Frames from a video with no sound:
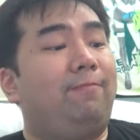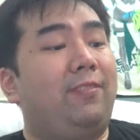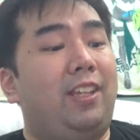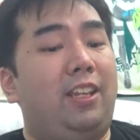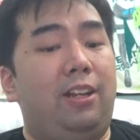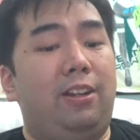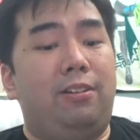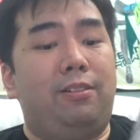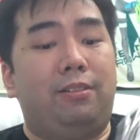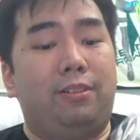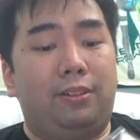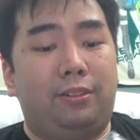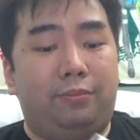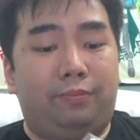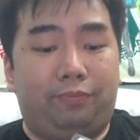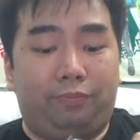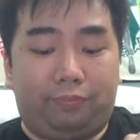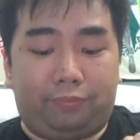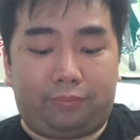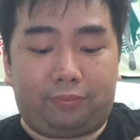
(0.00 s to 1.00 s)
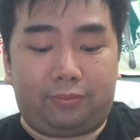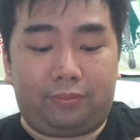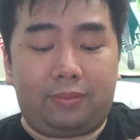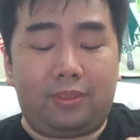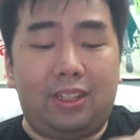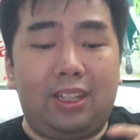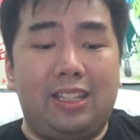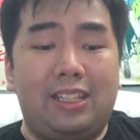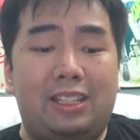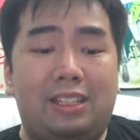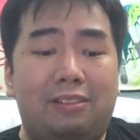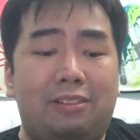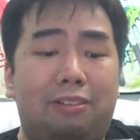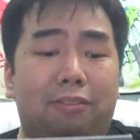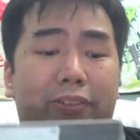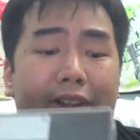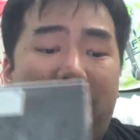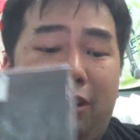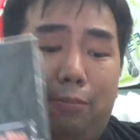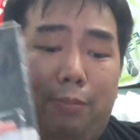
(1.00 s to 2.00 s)
you know, still
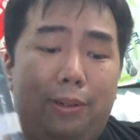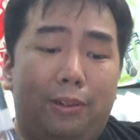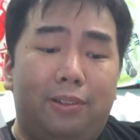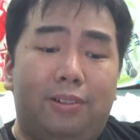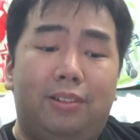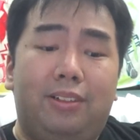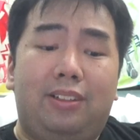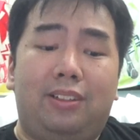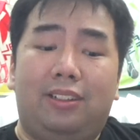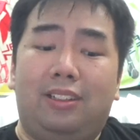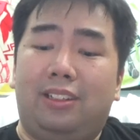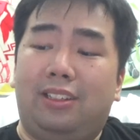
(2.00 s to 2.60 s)
available,